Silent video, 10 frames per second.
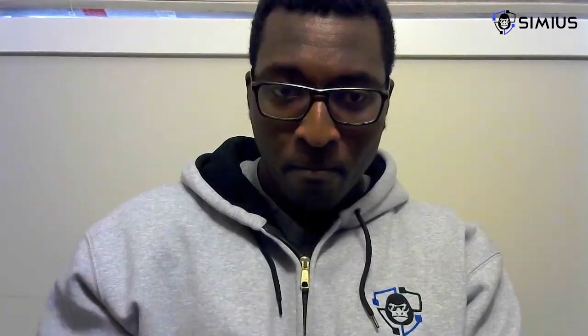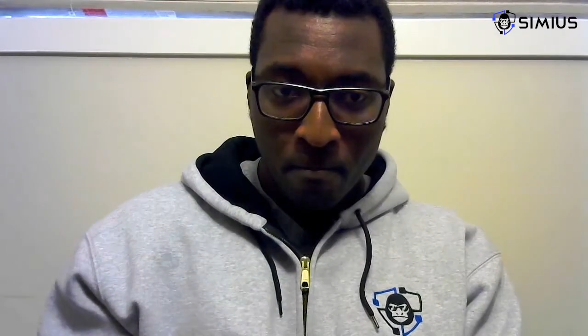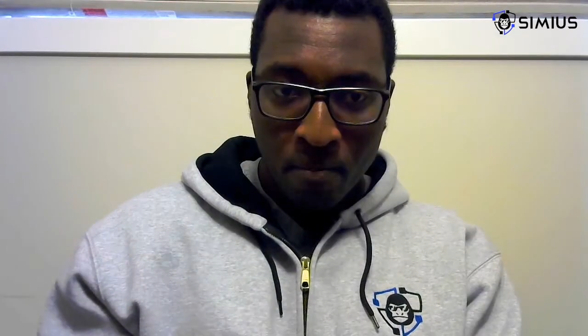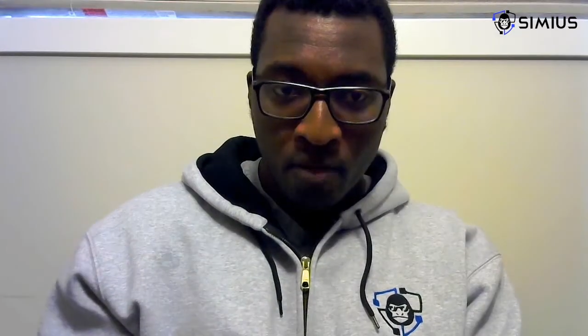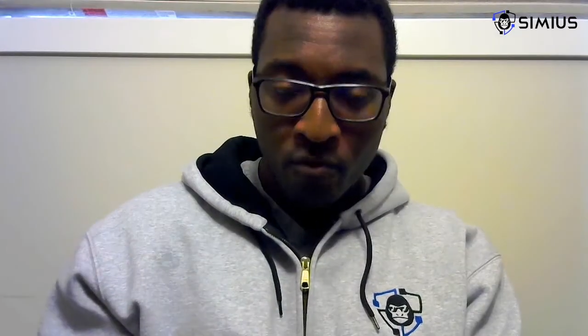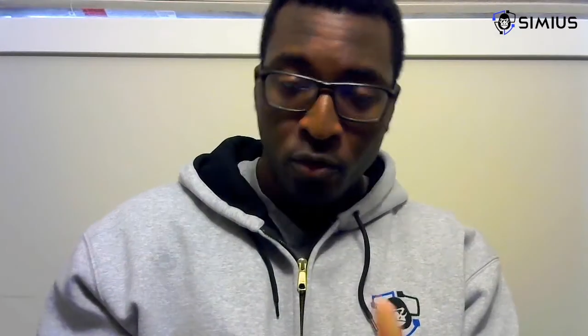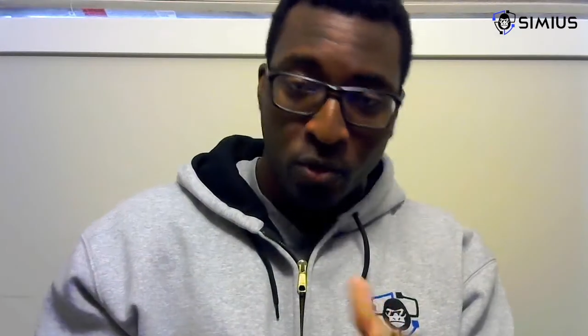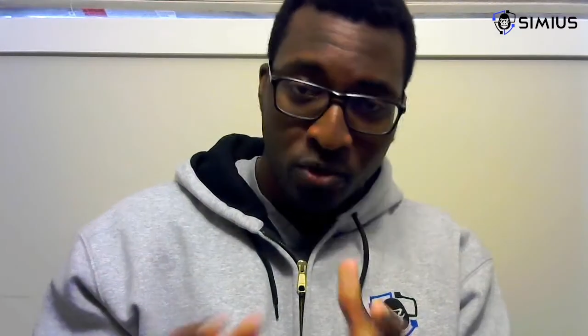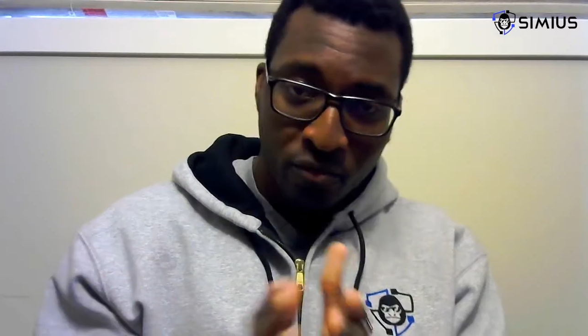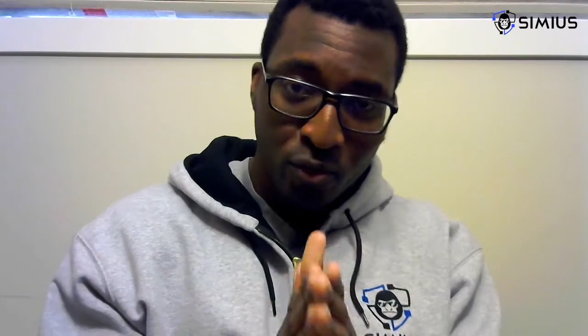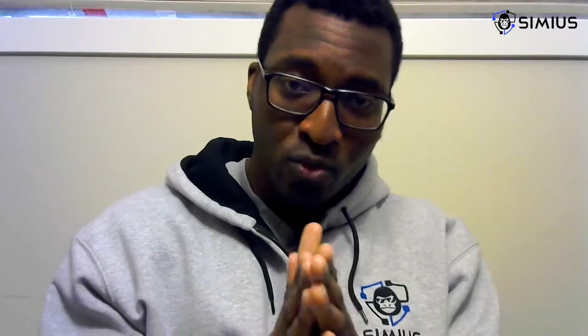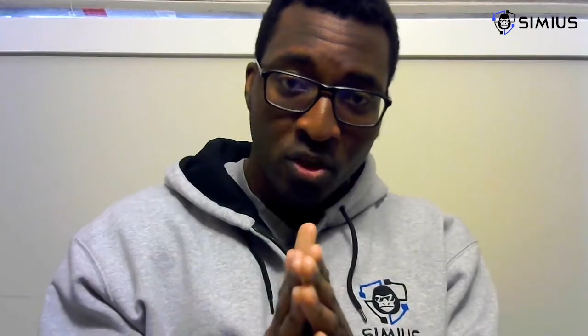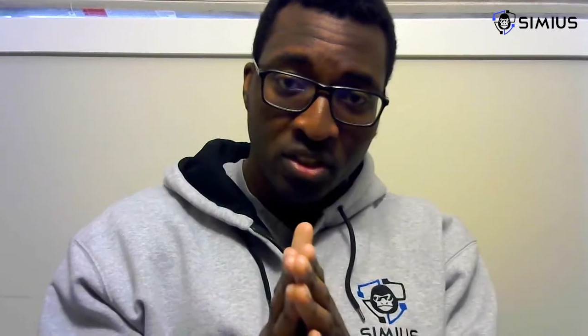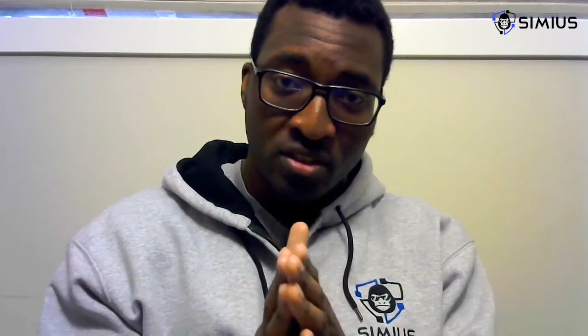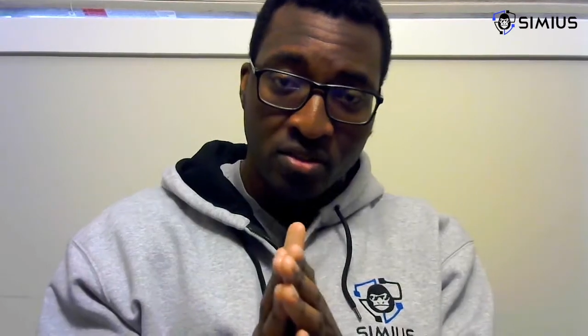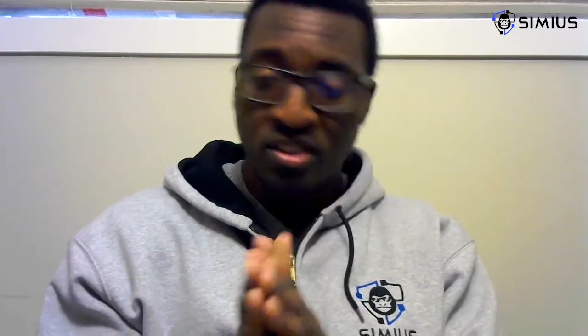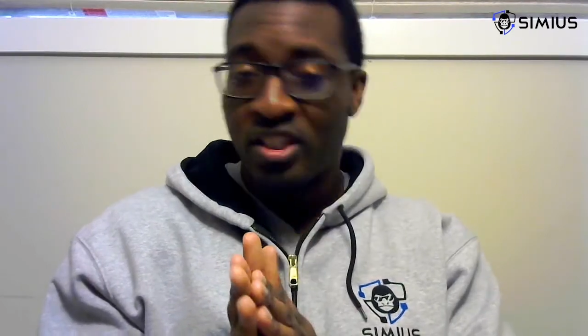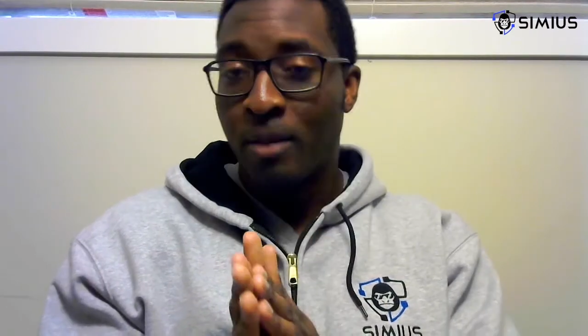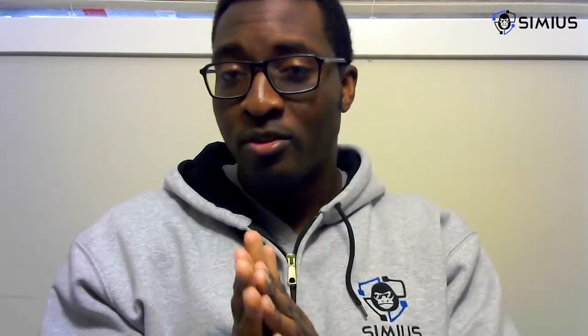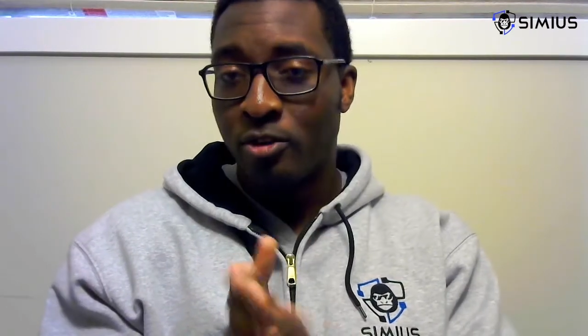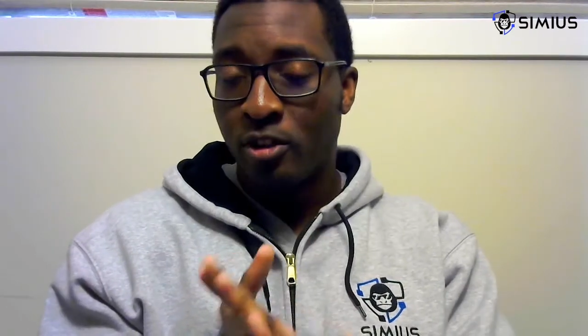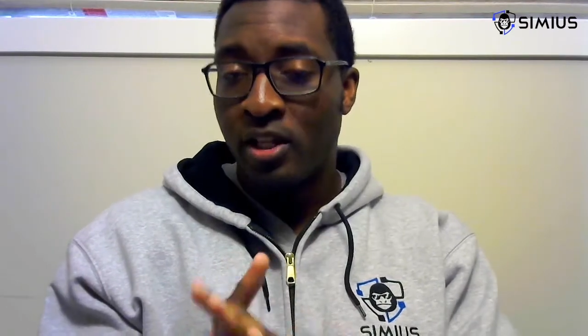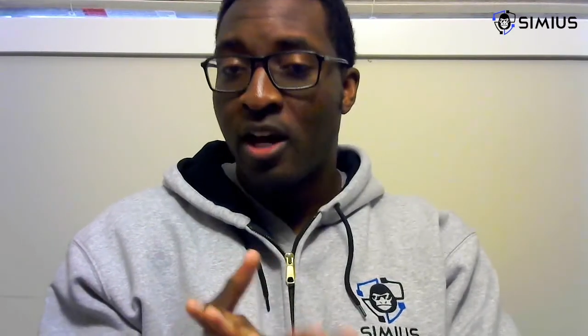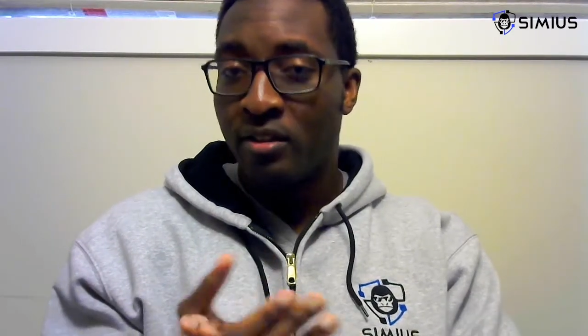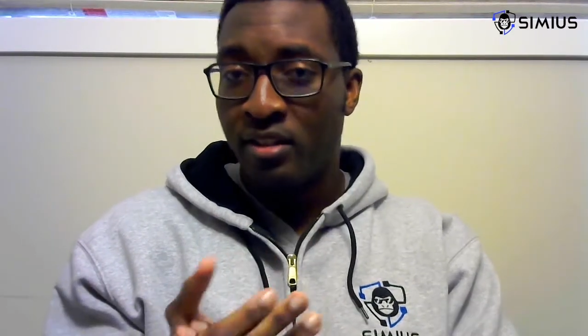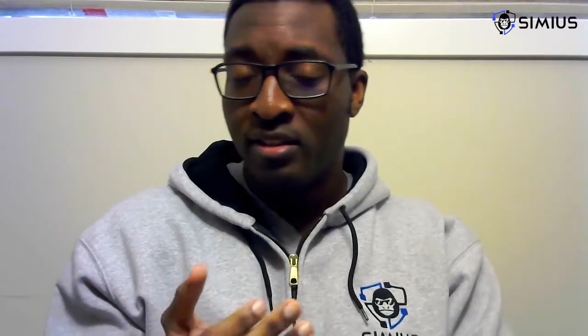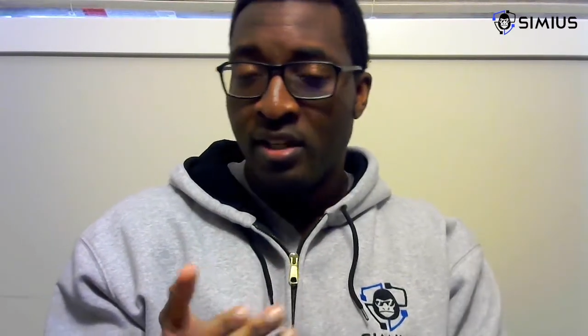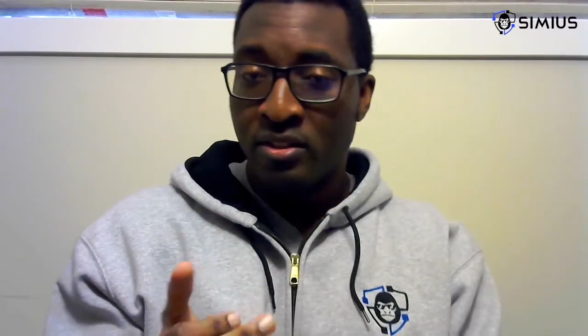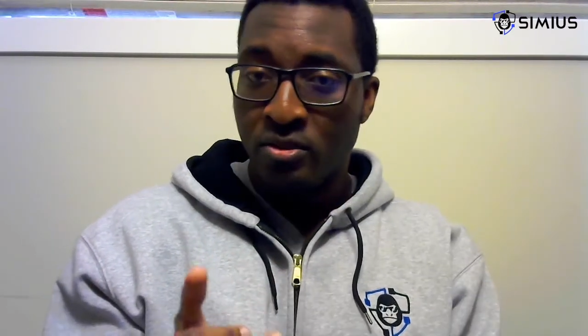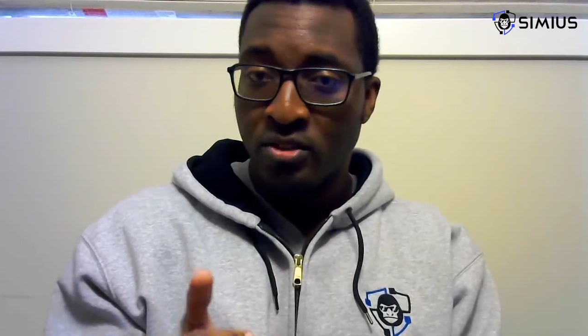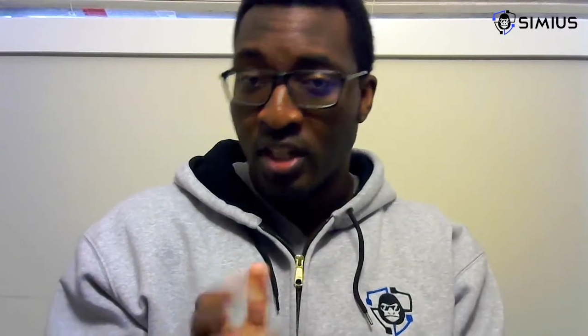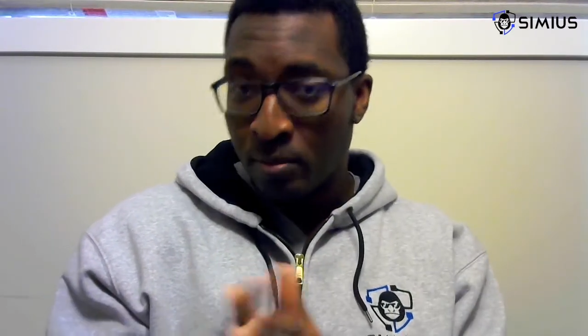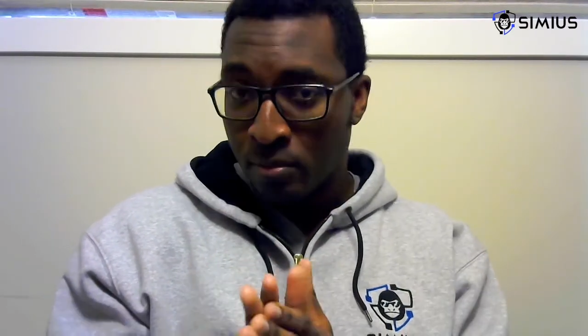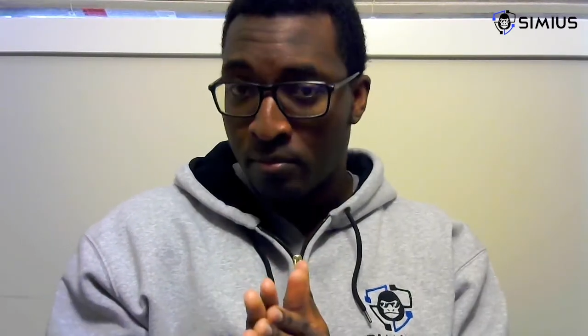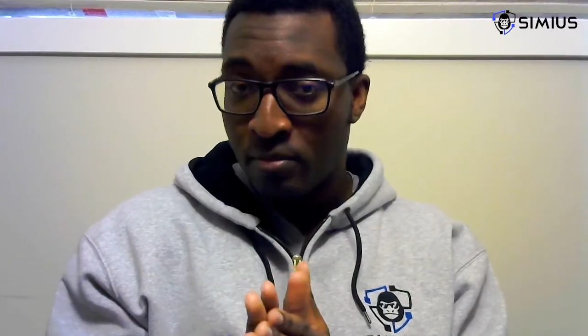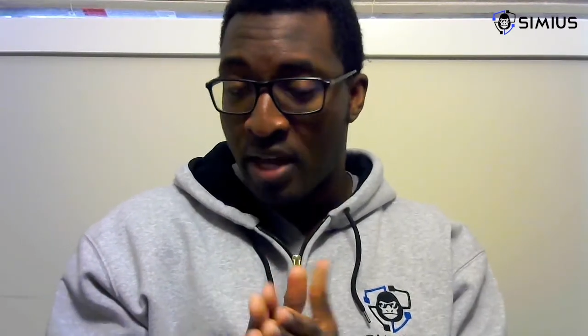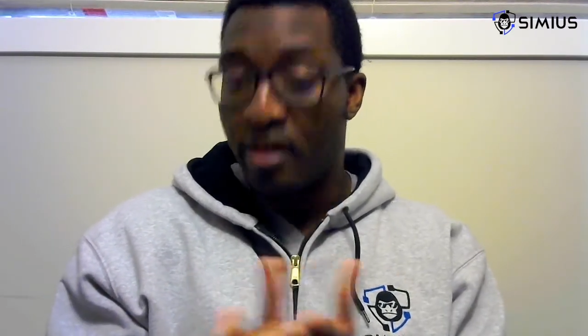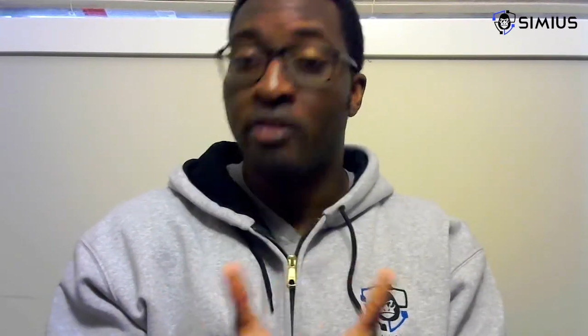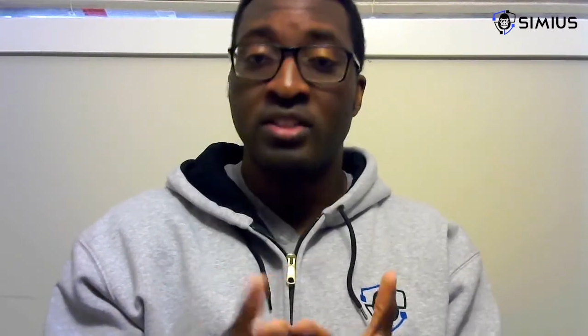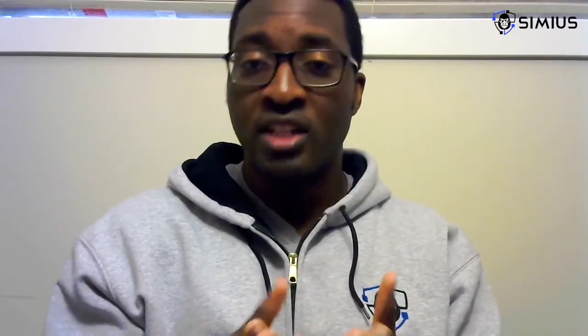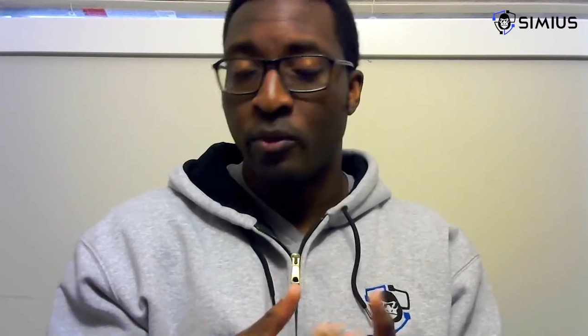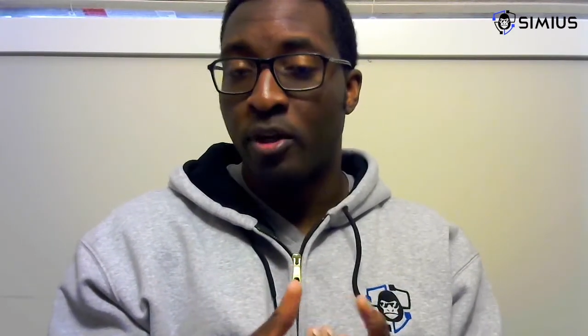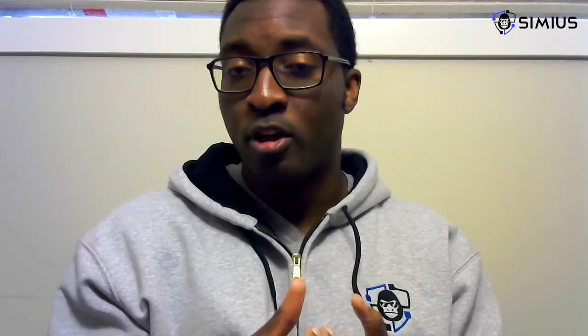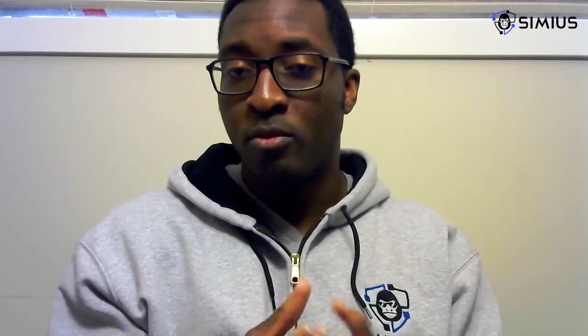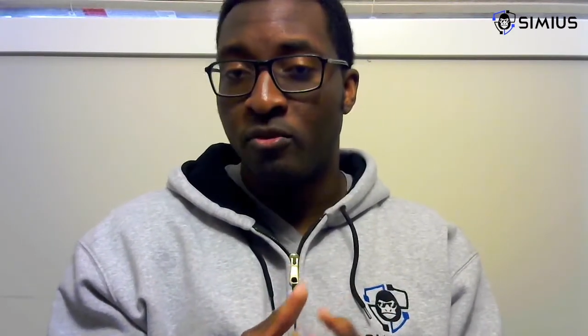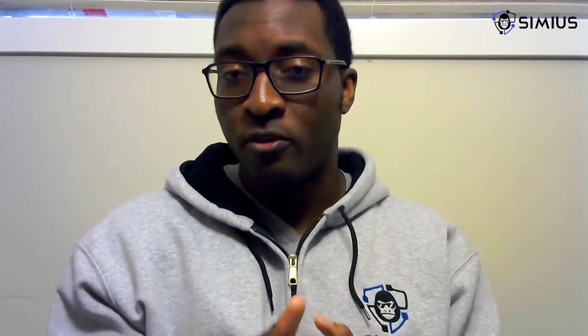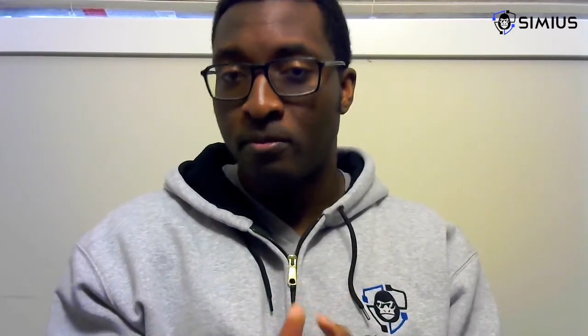For those of you who are still skeptical in how data is used, and I understand where you're coming from,